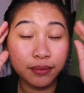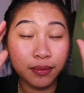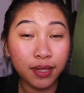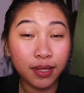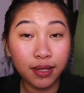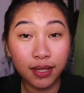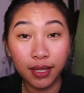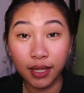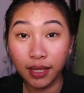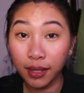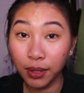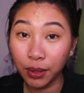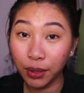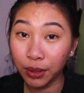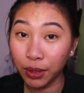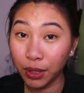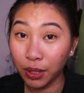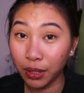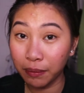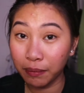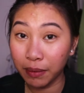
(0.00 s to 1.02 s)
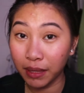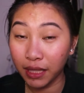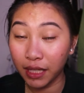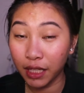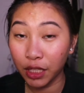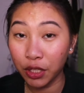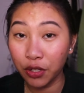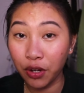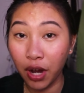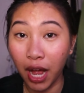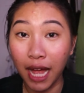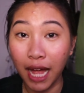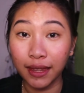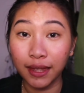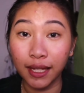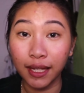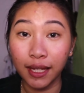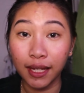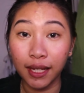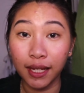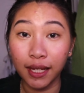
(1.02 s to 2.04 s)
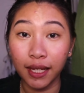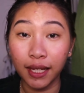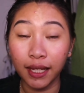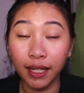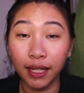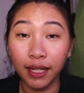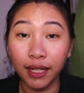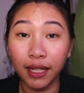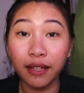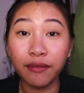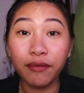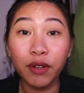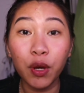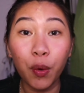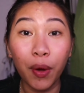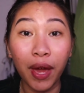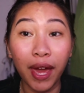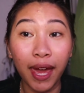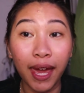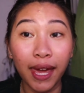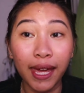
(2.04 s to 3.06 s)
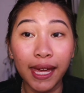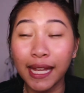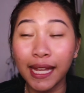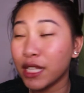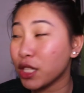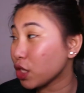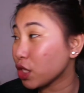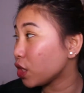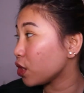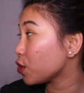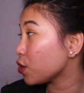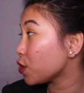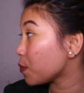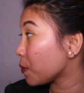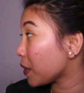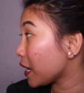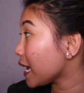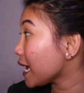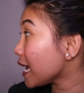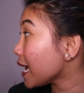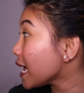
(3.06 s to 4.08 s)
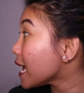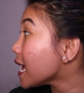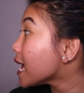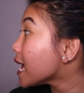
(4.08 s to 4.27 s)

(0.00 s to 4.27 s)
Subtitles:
Still ongoing pa din yung ating giveaway. Excuse me?